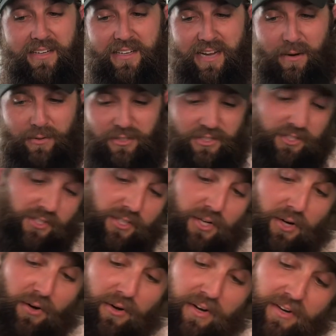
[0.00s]
I was just
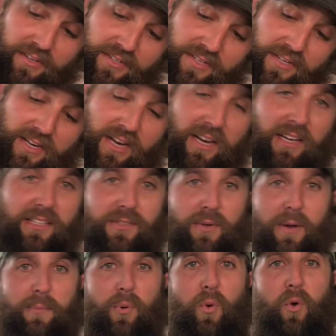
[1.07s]
curious, so I
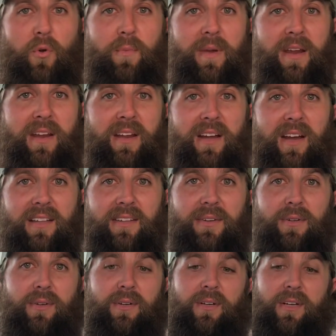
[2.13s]
poured me a little